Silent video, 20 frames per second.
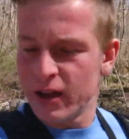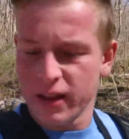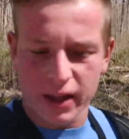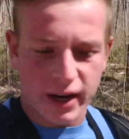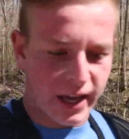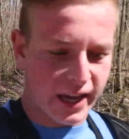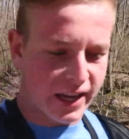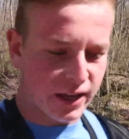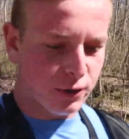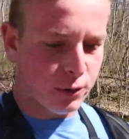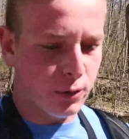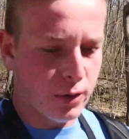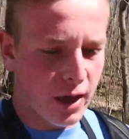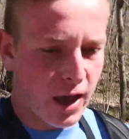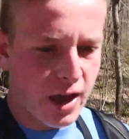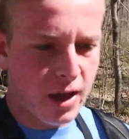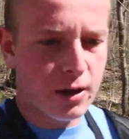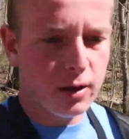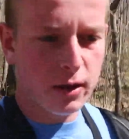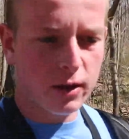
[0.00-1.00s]
that I can do
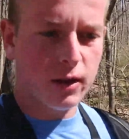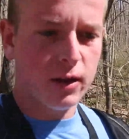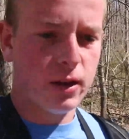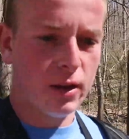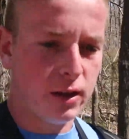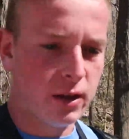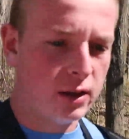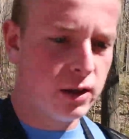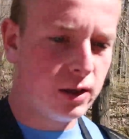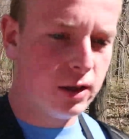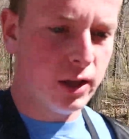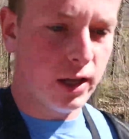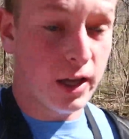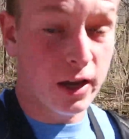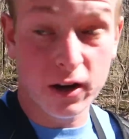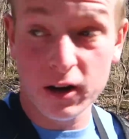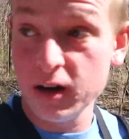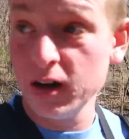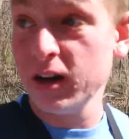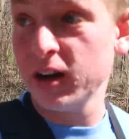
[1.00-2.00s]
that
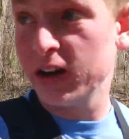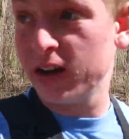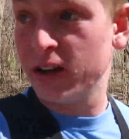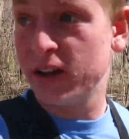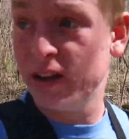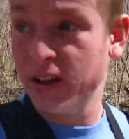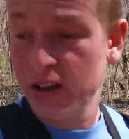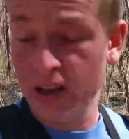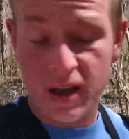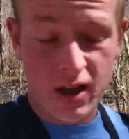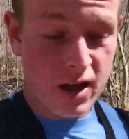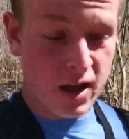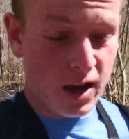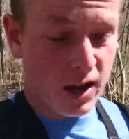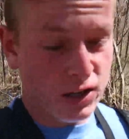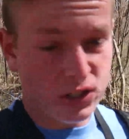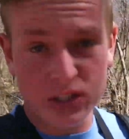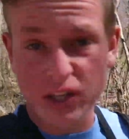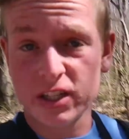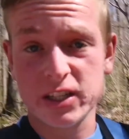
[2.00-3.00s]
here.
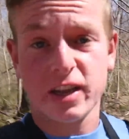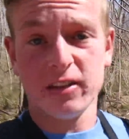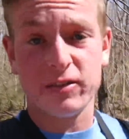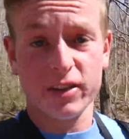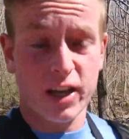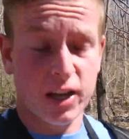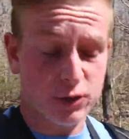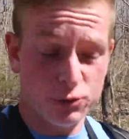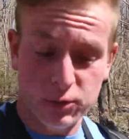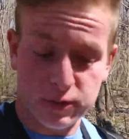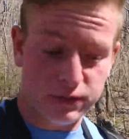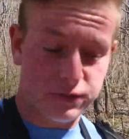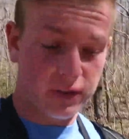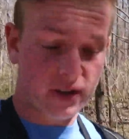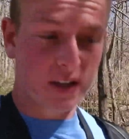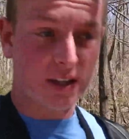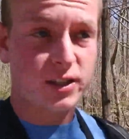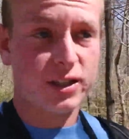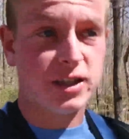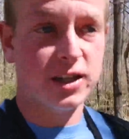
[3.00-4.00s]
Just have to catch one
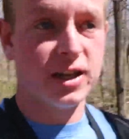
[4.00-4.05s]
fish,